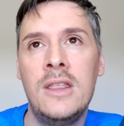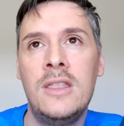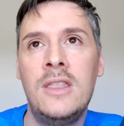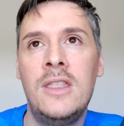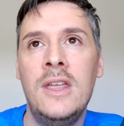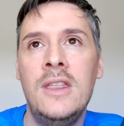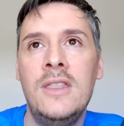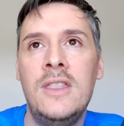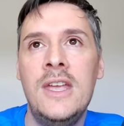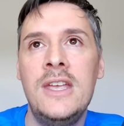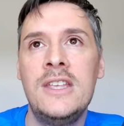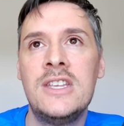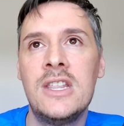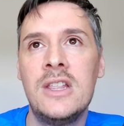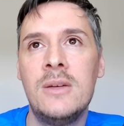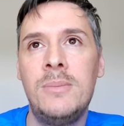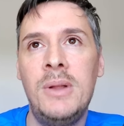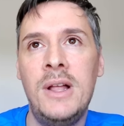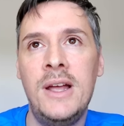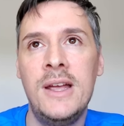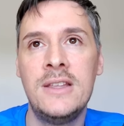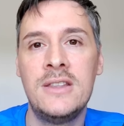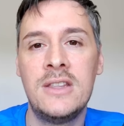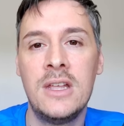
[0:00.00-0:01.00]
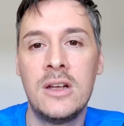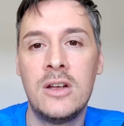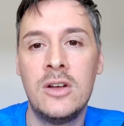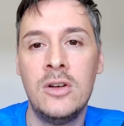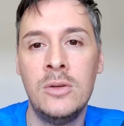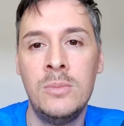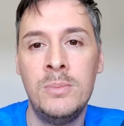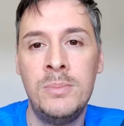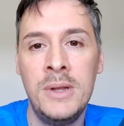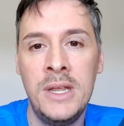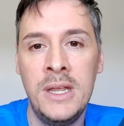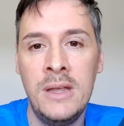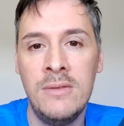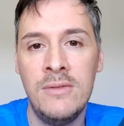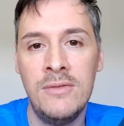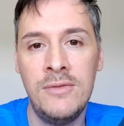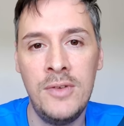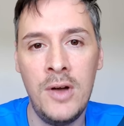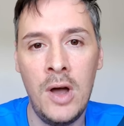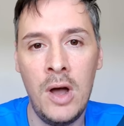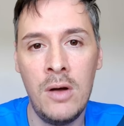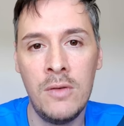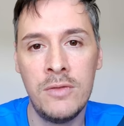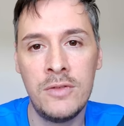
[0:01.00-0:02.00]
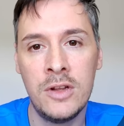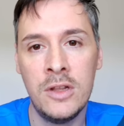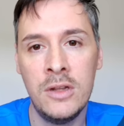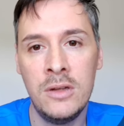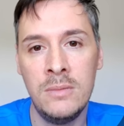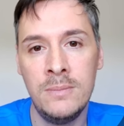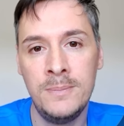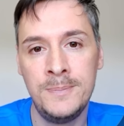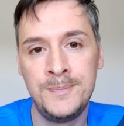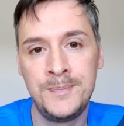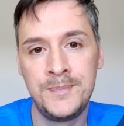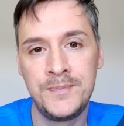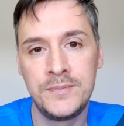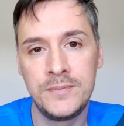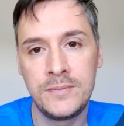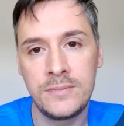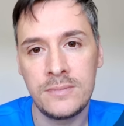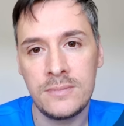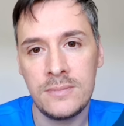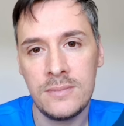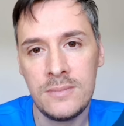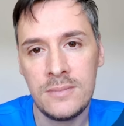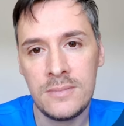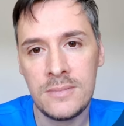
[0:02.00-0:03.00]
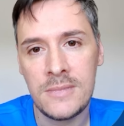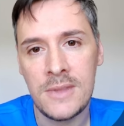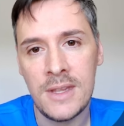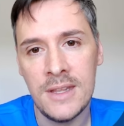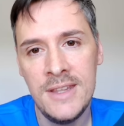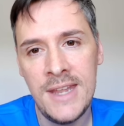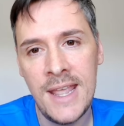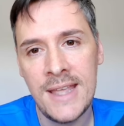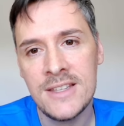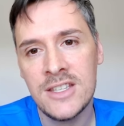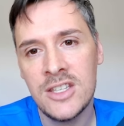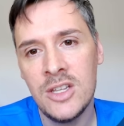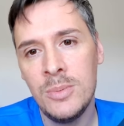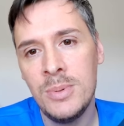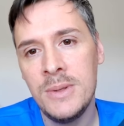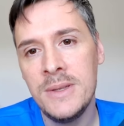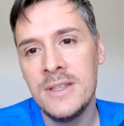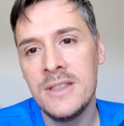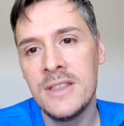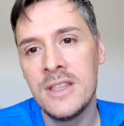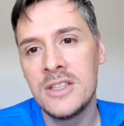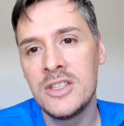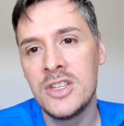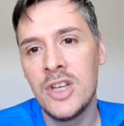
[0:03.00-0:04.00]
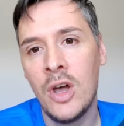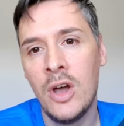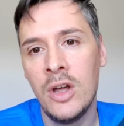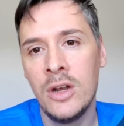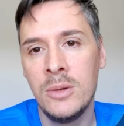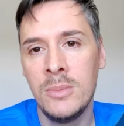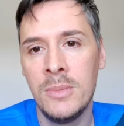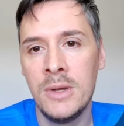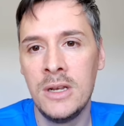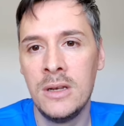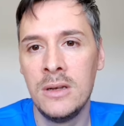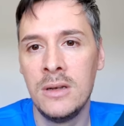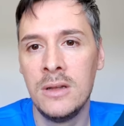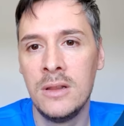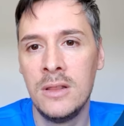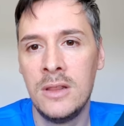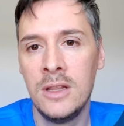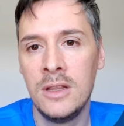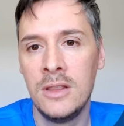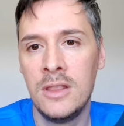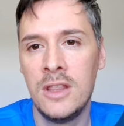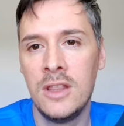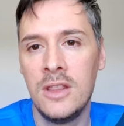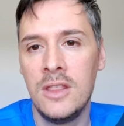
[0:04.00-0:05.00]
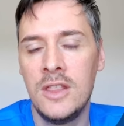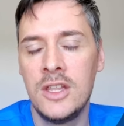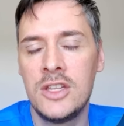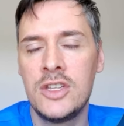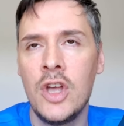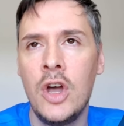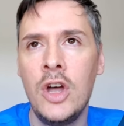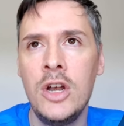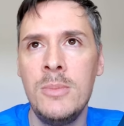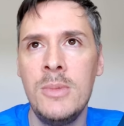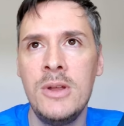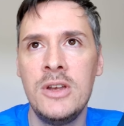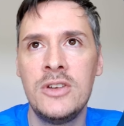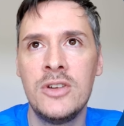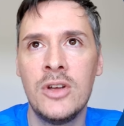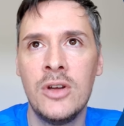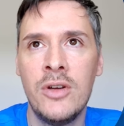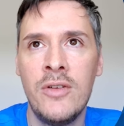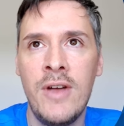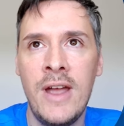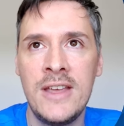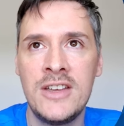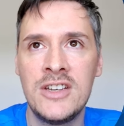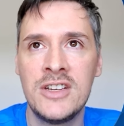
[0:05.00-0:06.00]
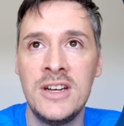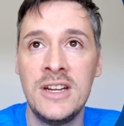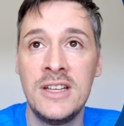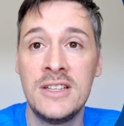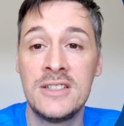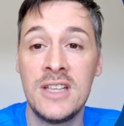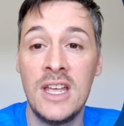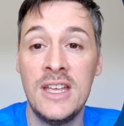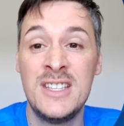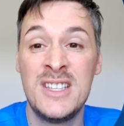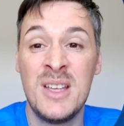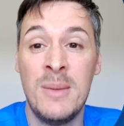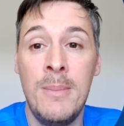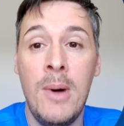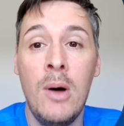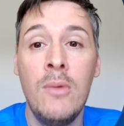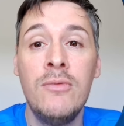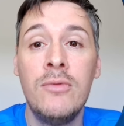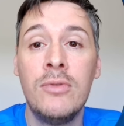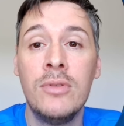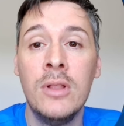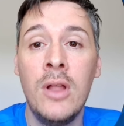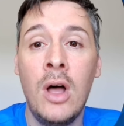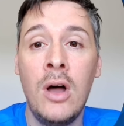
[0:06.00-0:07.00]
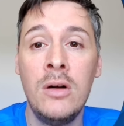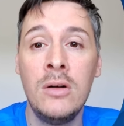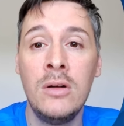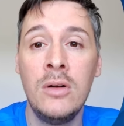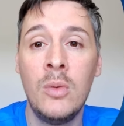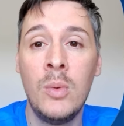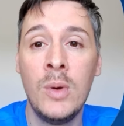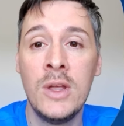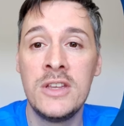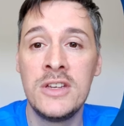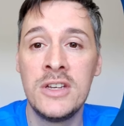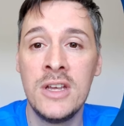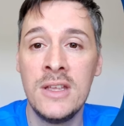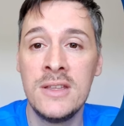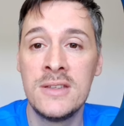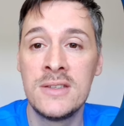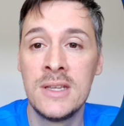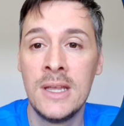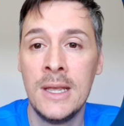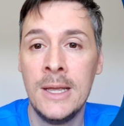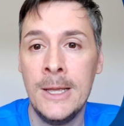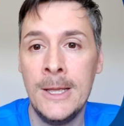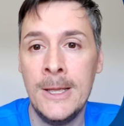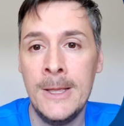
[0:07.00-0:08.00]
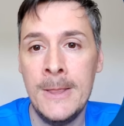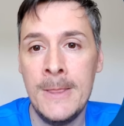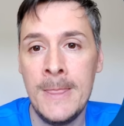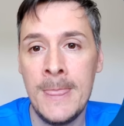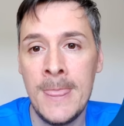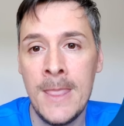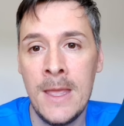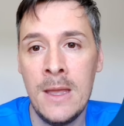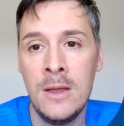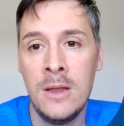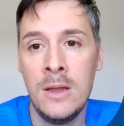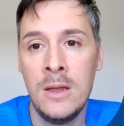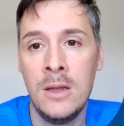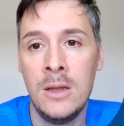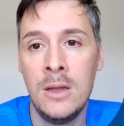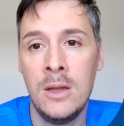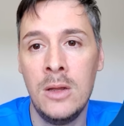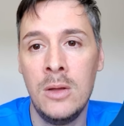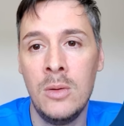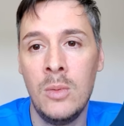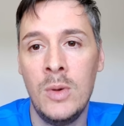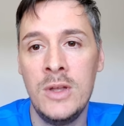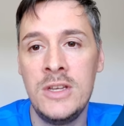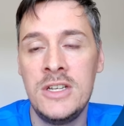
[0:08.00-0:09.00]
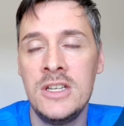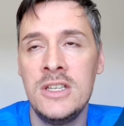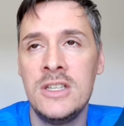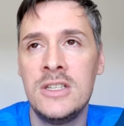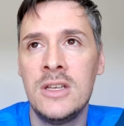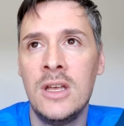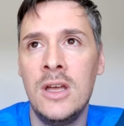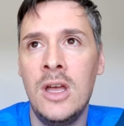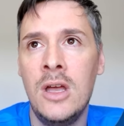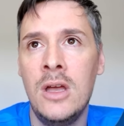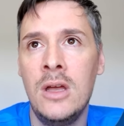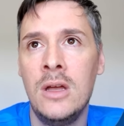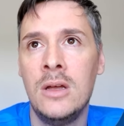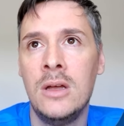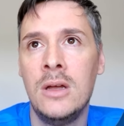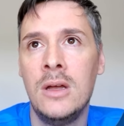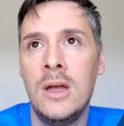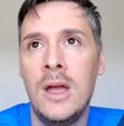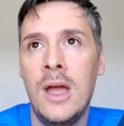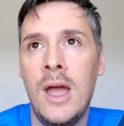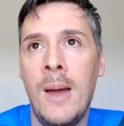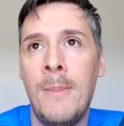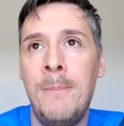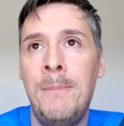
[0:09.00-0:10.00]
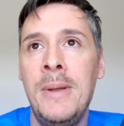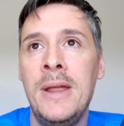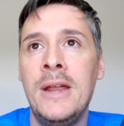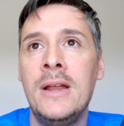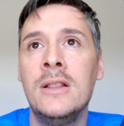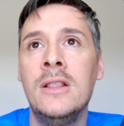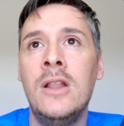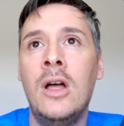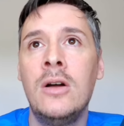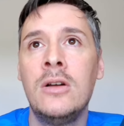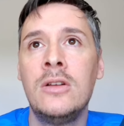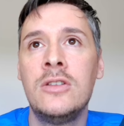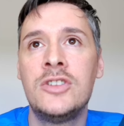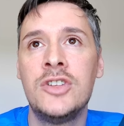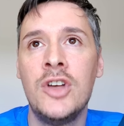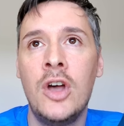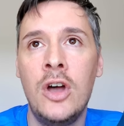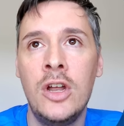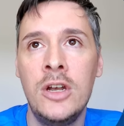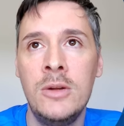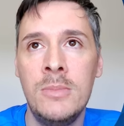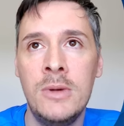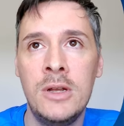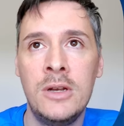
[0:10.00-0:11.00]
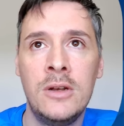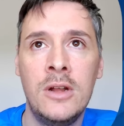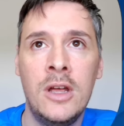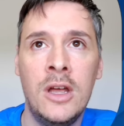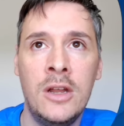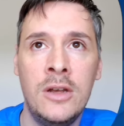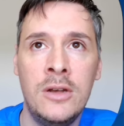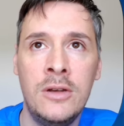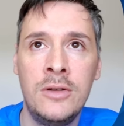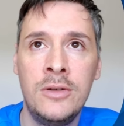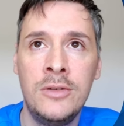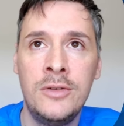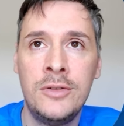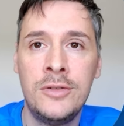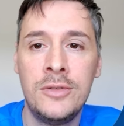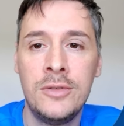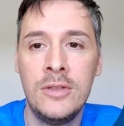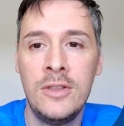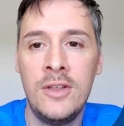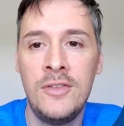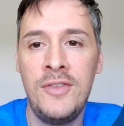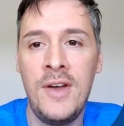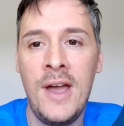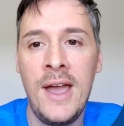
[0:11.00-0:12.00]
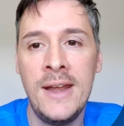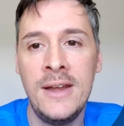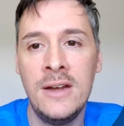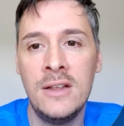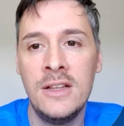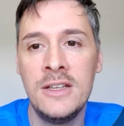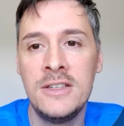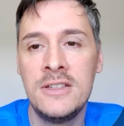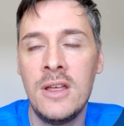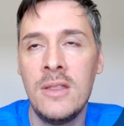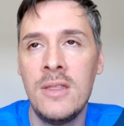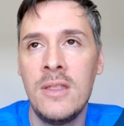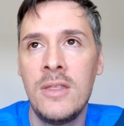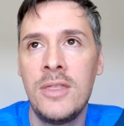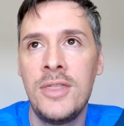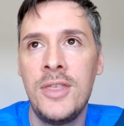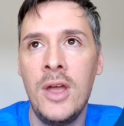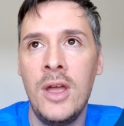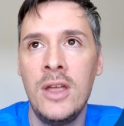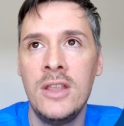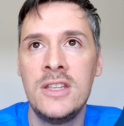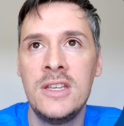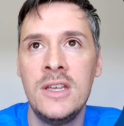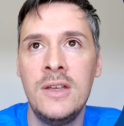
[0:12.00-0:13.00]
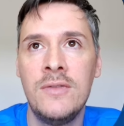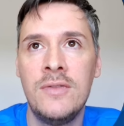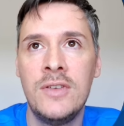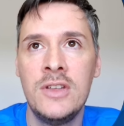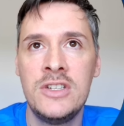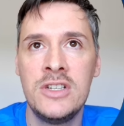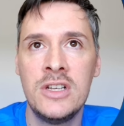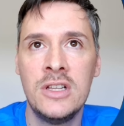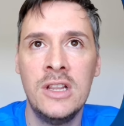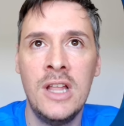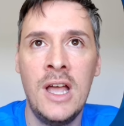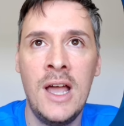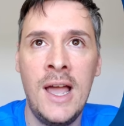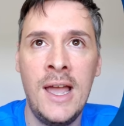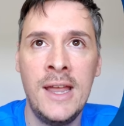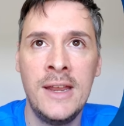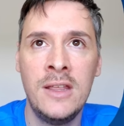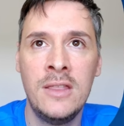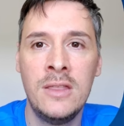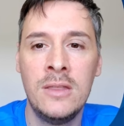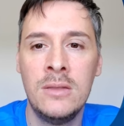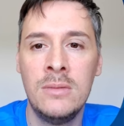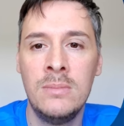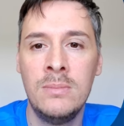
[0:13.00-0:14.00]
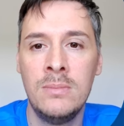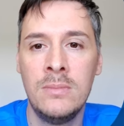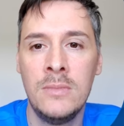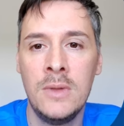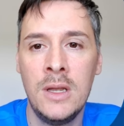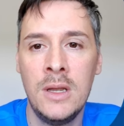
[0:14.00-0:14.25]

these are the players that could be involved. And next up is the tournament. The tournament duration is a month long, which is a big long tournament, and the final is on the 13th of July, and